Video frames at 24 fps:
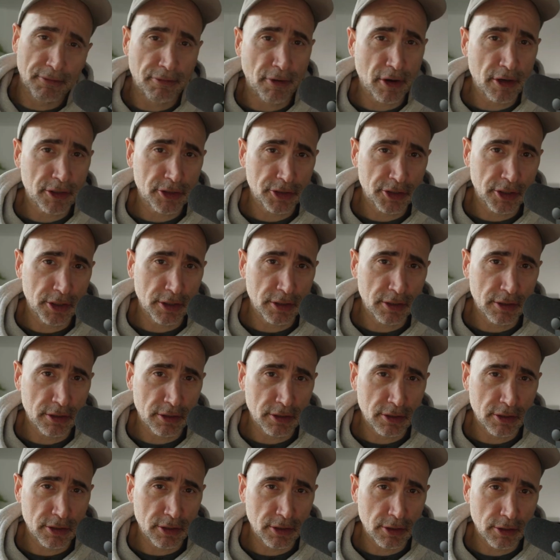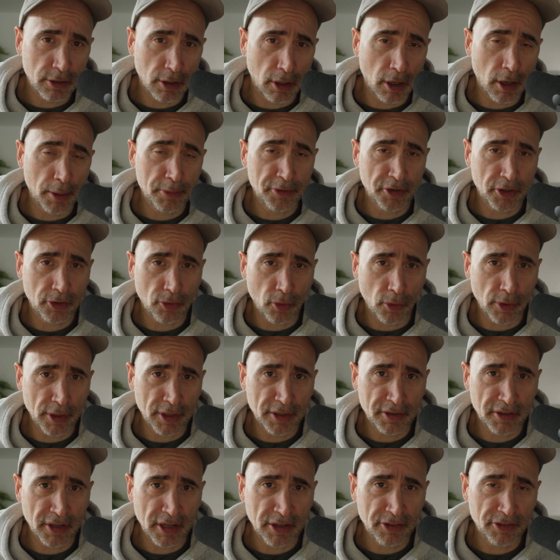functions, object
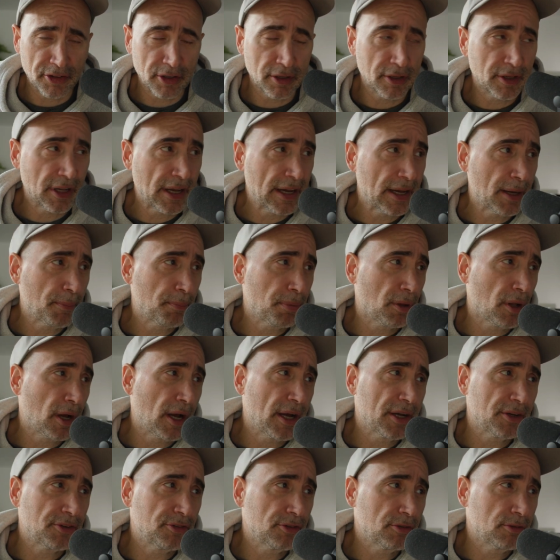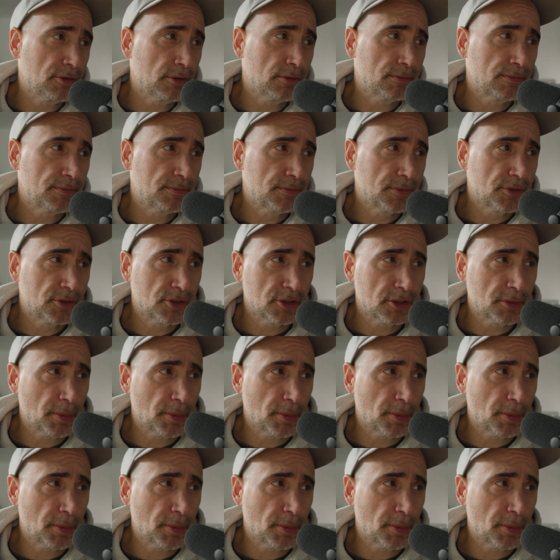orientation, they apply to just